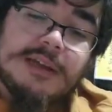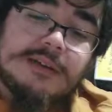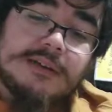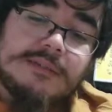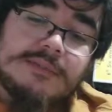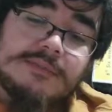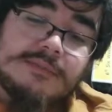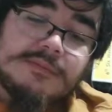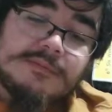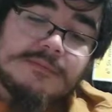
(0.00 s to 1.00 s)
a
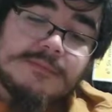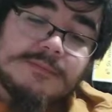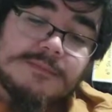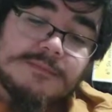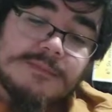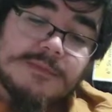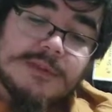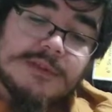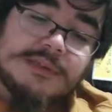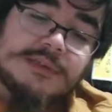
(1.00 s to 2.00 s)

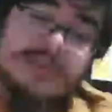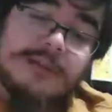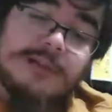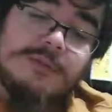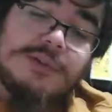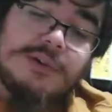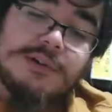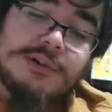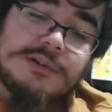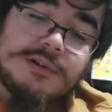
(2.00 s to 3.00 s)
stale
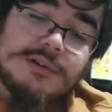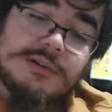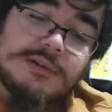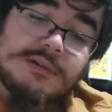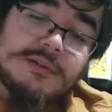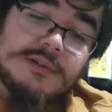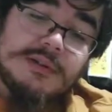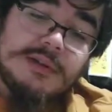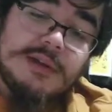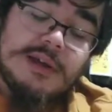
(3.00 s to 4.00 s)
book.
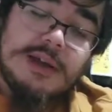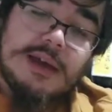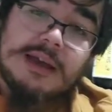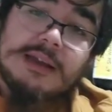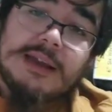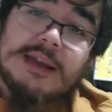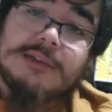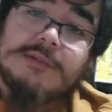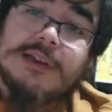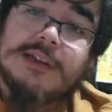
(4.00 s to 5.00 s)
I like
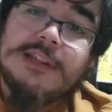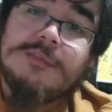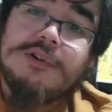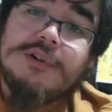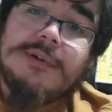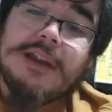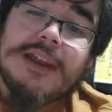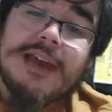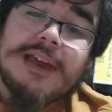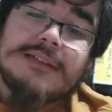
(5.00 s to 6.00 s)
the way they move
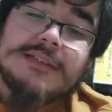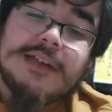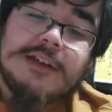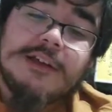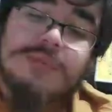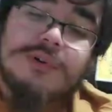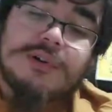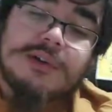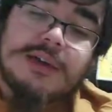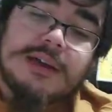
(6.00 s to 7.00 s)
unlike a stale
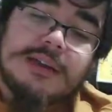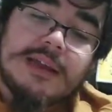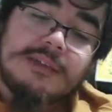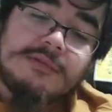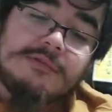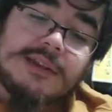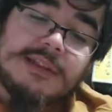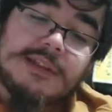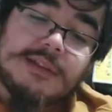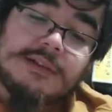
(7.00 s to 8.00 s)
book. I like the way
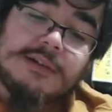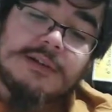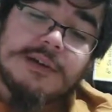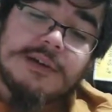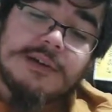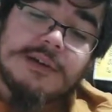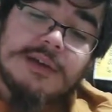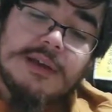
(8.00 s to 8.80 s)
they look, and